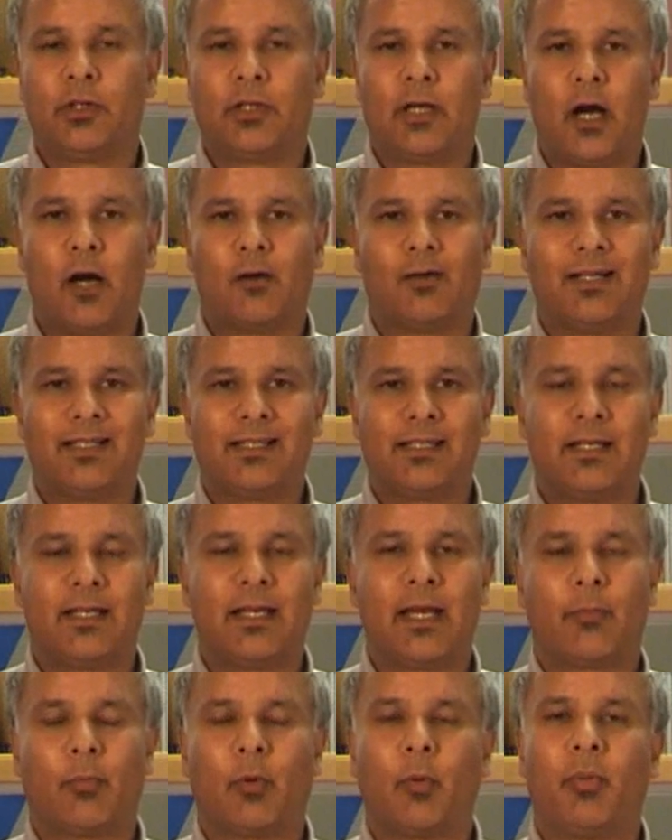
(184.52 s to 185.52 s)
look at
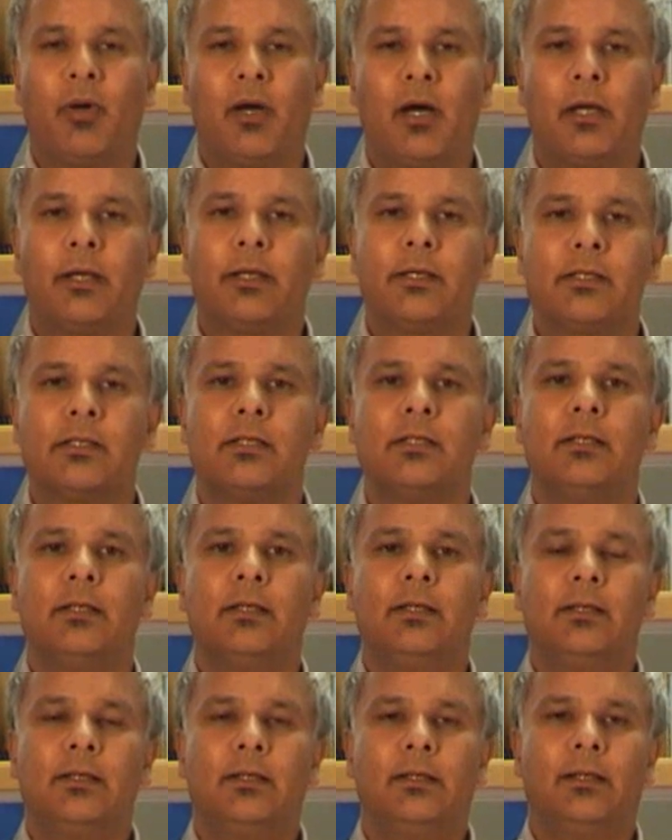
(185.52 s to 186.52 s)
RIT Capital Partners.
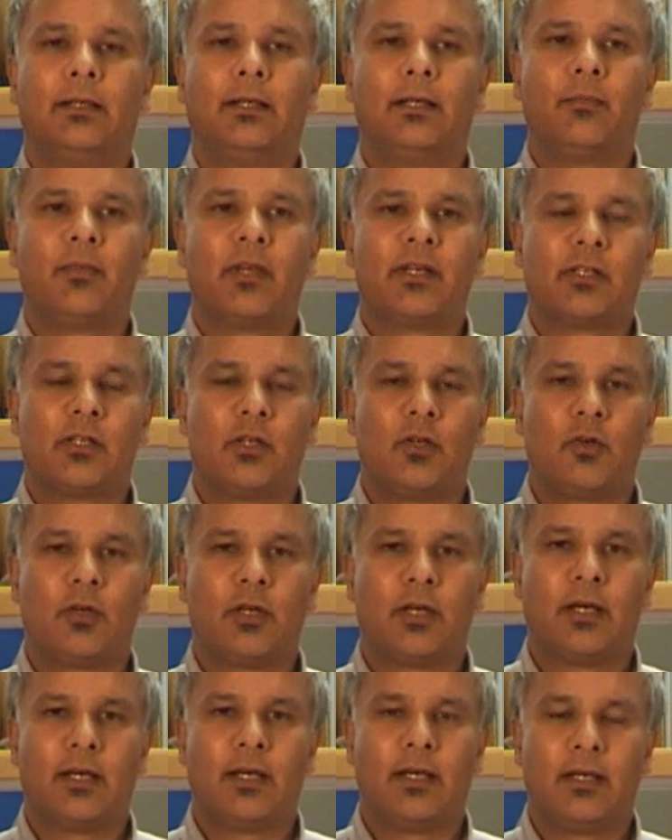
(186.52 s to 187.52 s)
That's a
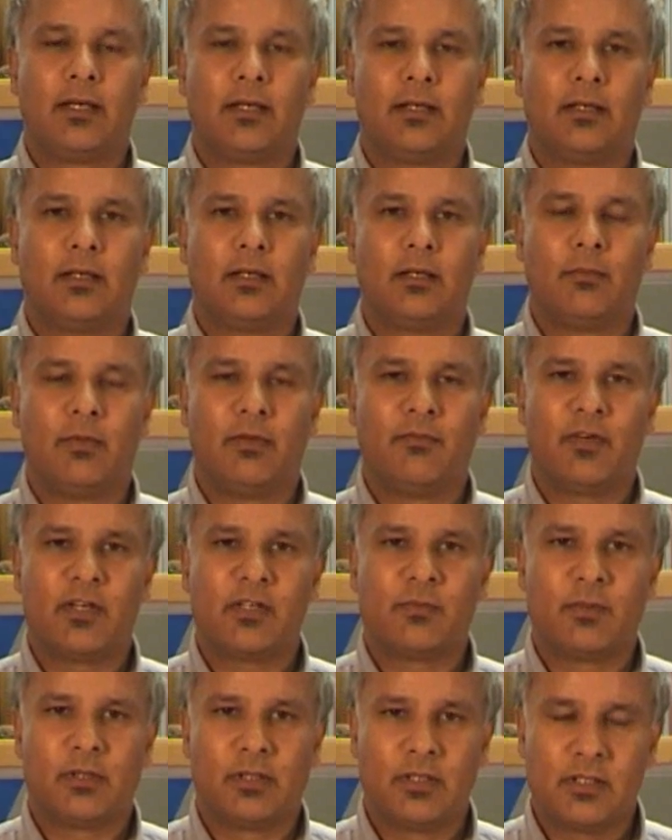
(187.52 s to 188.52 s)
UK
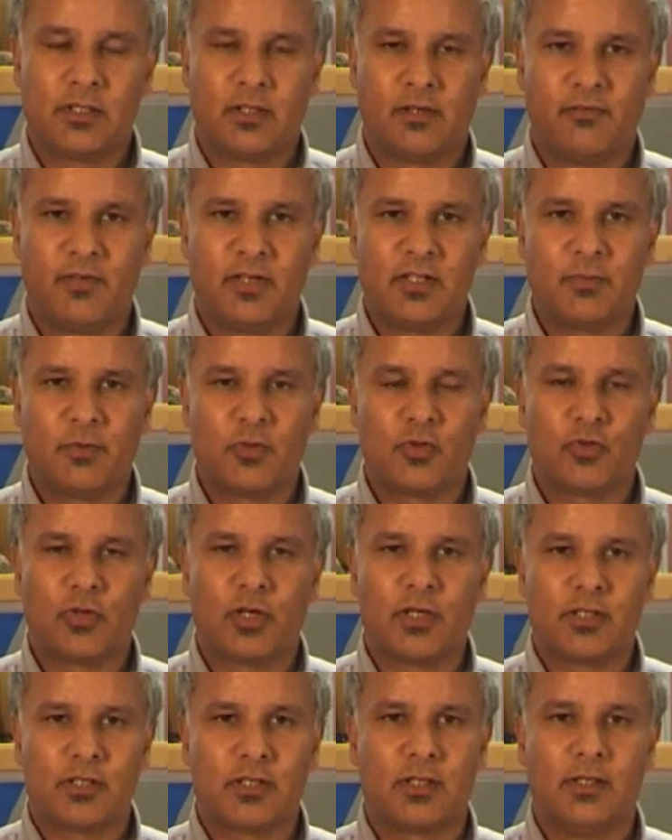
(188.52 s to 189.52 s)
listed investment
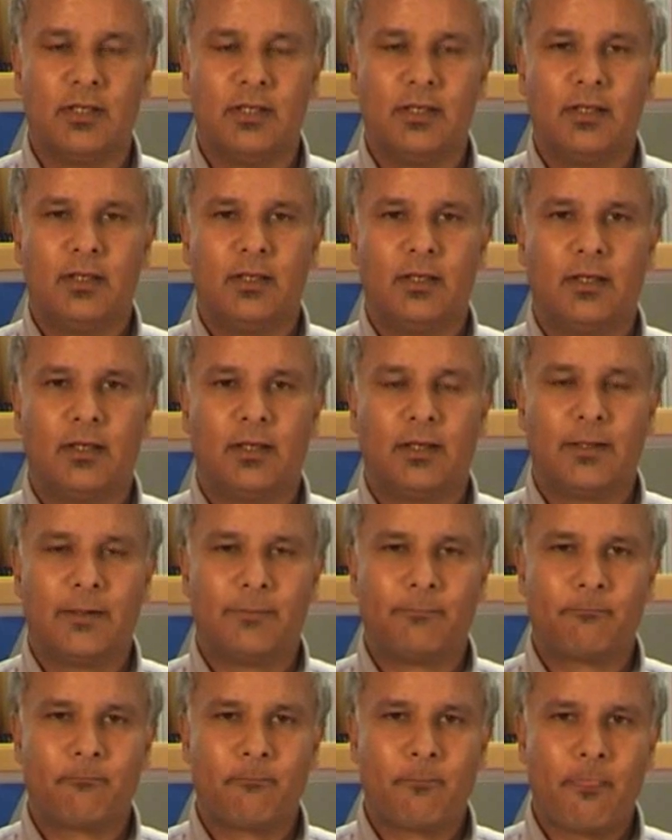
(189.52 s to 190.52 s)
trust.
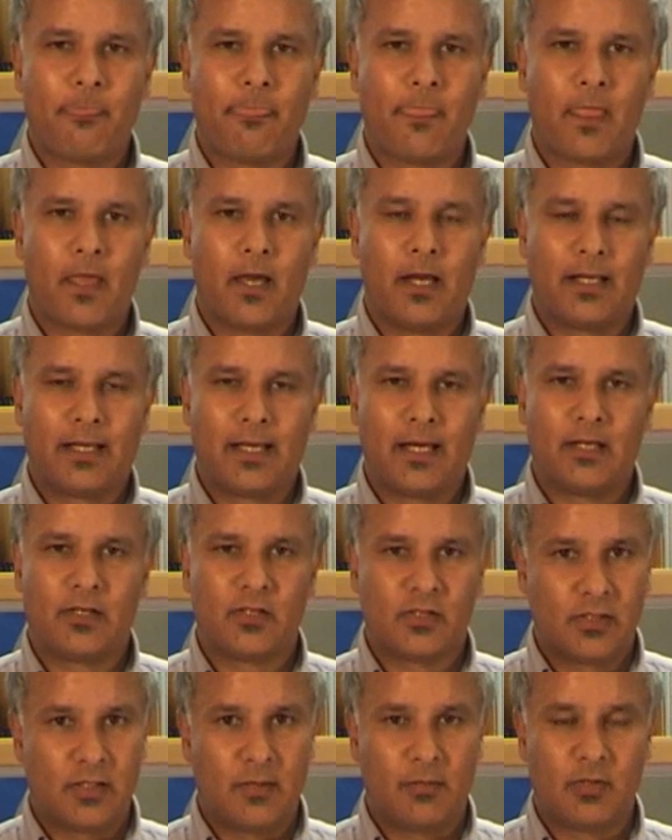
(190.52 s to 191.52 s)

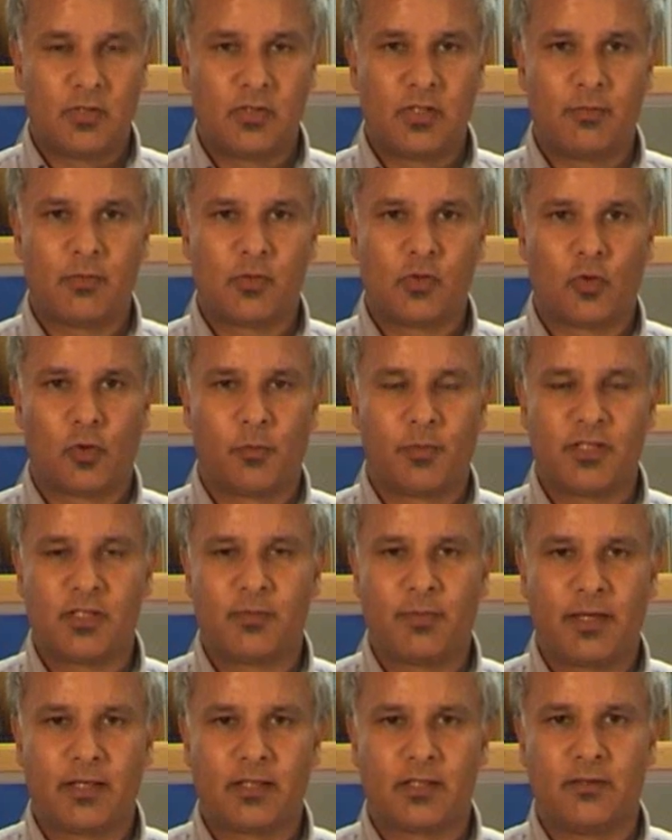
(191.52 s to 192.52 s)
Again, similar sort of
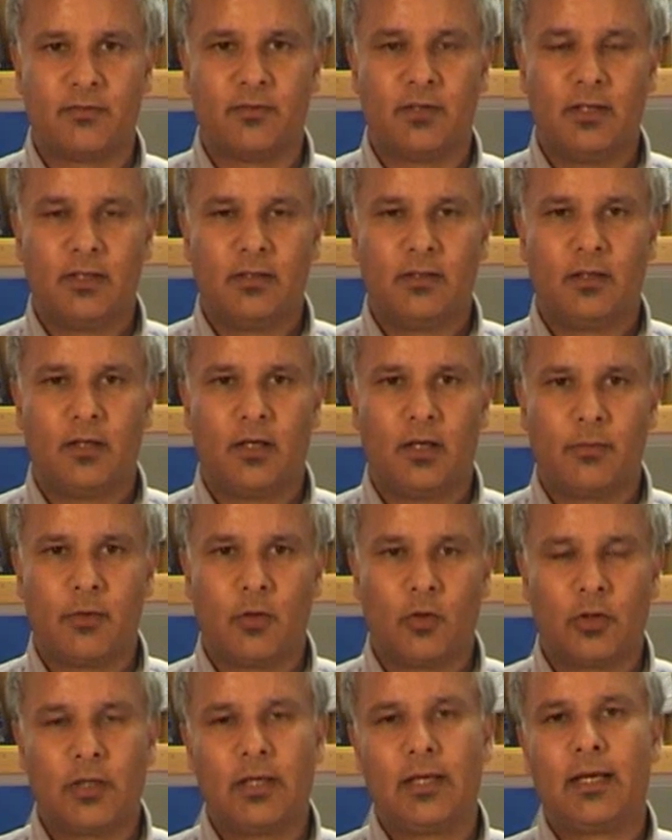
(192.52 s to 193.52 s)
perspective.
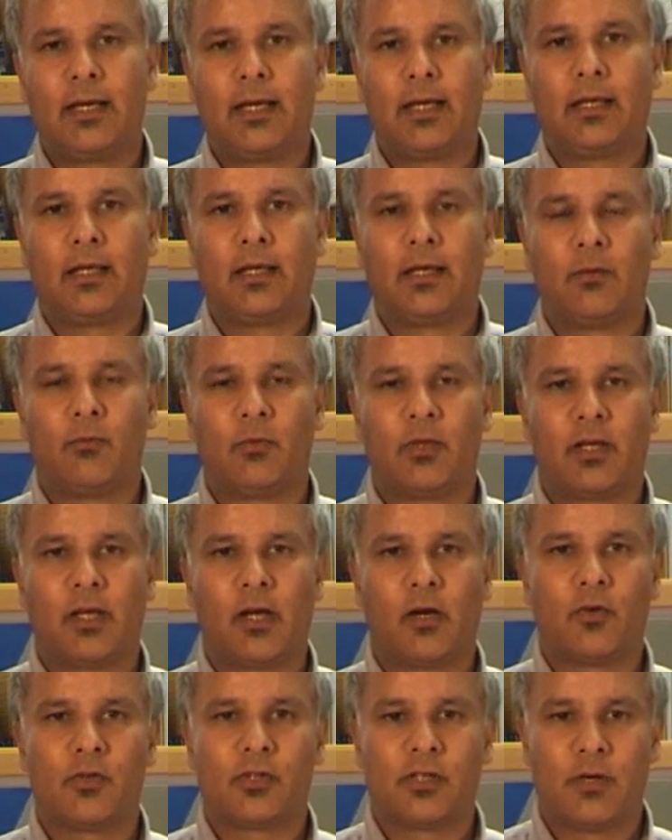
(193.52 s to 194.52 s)
You're looking at getting in with
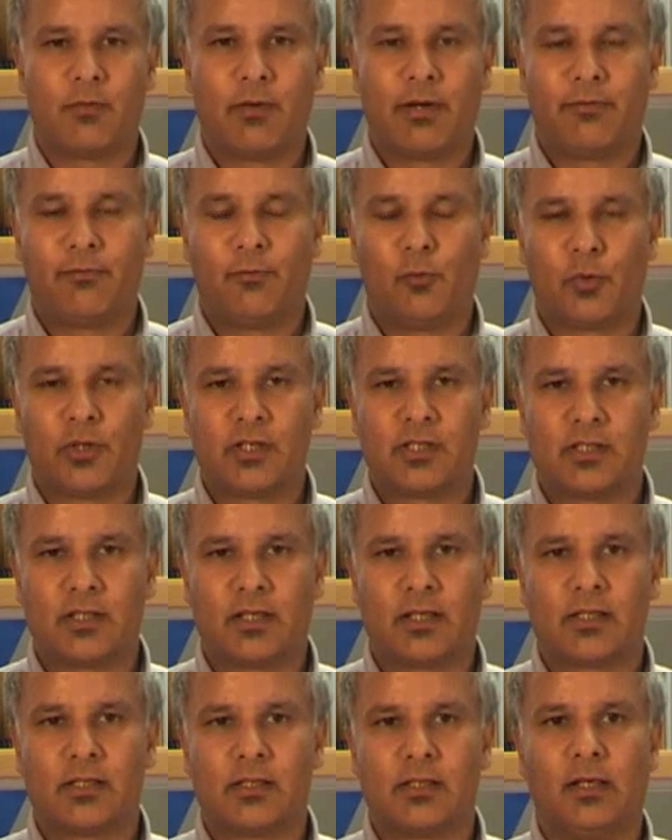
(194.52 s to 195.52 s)
a currency around
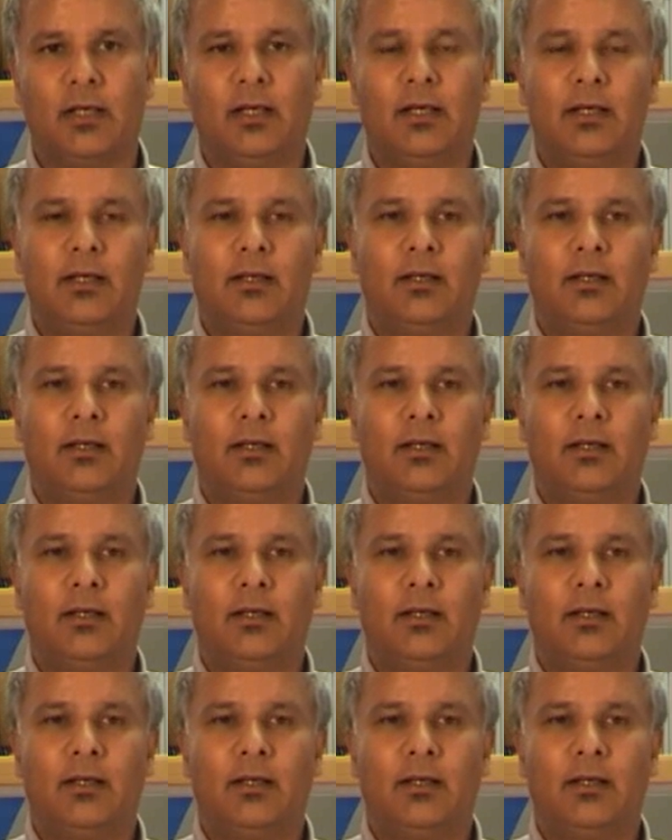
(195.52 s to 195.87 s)
46